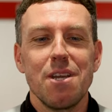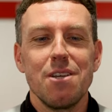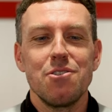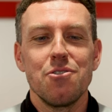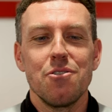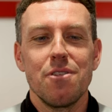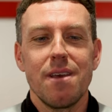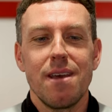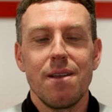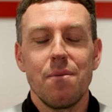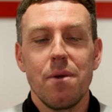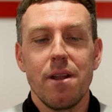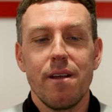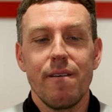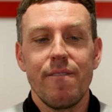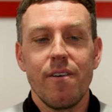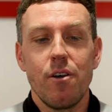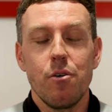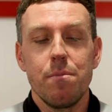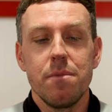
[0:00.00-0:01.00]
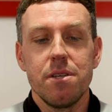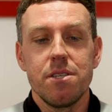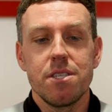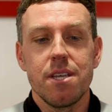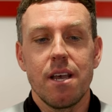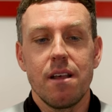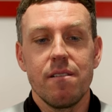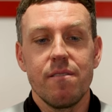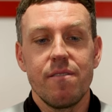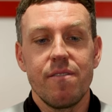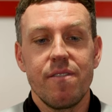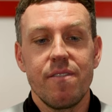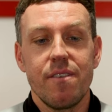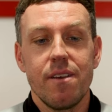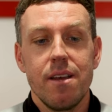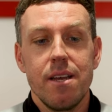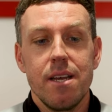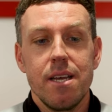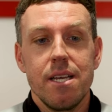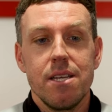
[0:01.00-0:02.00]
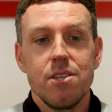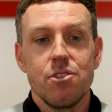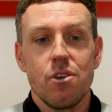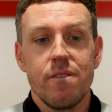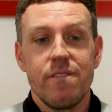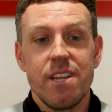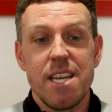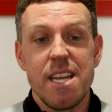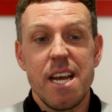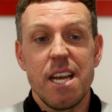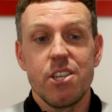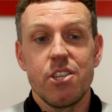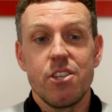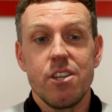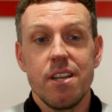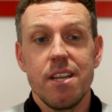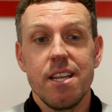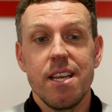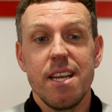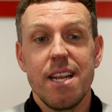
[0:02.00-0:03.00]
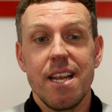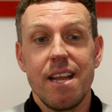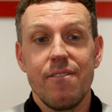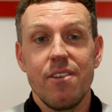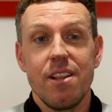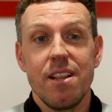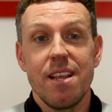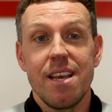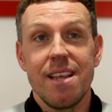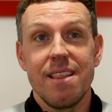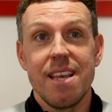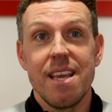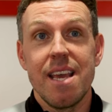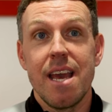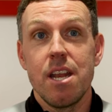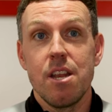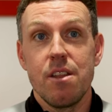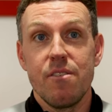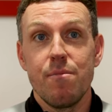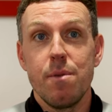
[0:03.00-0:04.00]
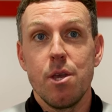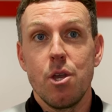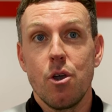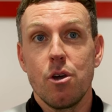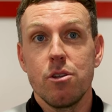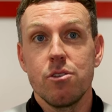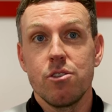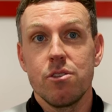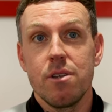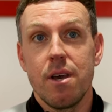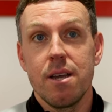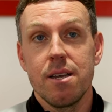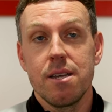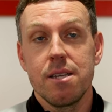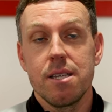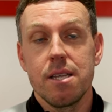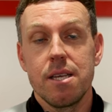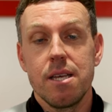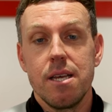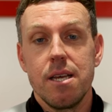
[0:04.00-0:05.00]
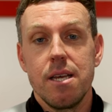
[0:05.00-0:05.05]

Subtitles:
So then when I found myself sort of at National League level at the end of my contract,